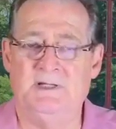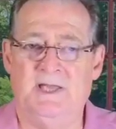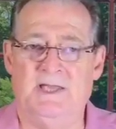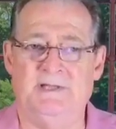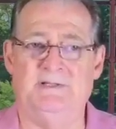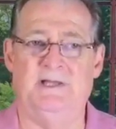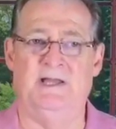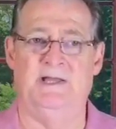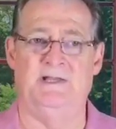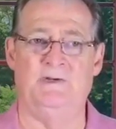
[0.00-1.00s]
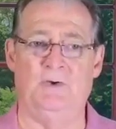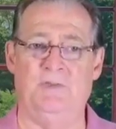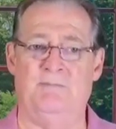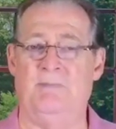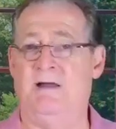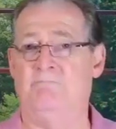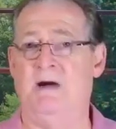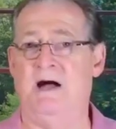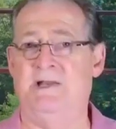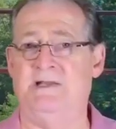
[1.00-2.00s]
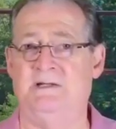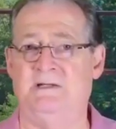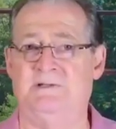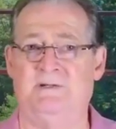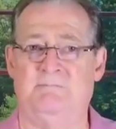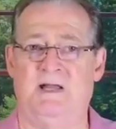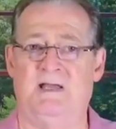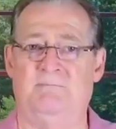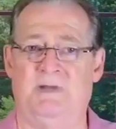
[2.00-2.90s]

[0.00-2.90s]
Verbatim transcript: And, and I know that my body hears it. My, my